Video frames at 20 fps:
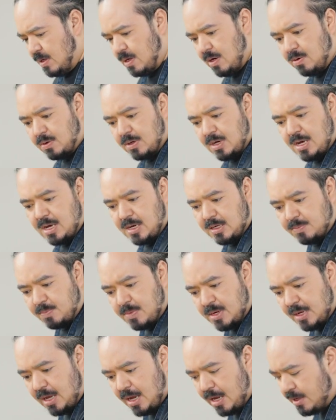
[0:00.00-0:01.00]
I'll cut
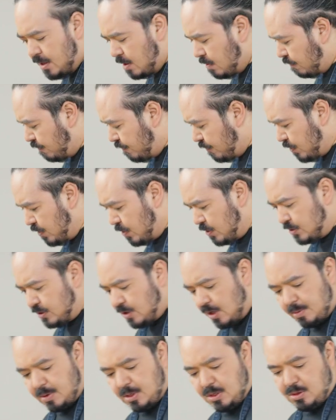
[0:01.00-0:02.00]
my onion
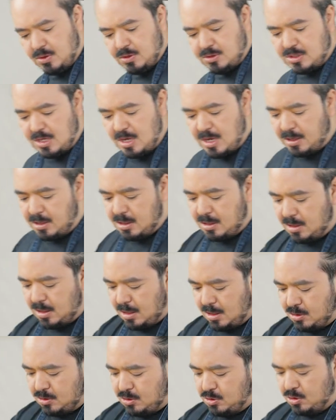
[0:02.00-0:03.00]
first. I'm going to use the onion
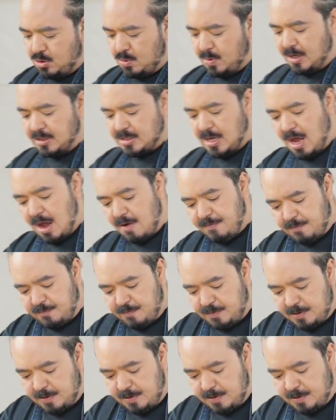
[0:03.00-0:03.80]
in two ways. Half of